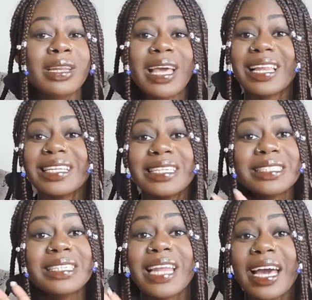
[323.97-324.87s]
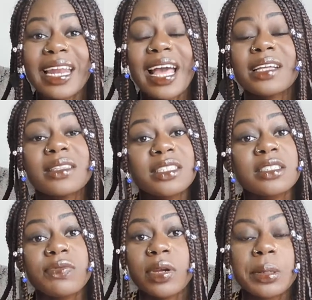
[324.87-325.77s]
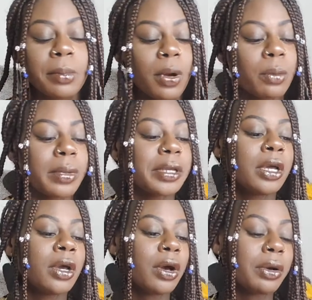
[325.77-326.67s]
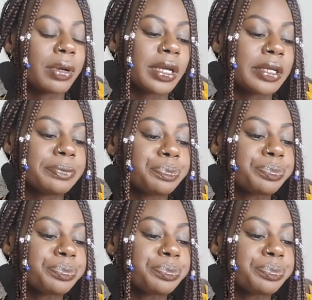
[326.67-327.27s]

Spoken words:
at least not at this very moment, okay?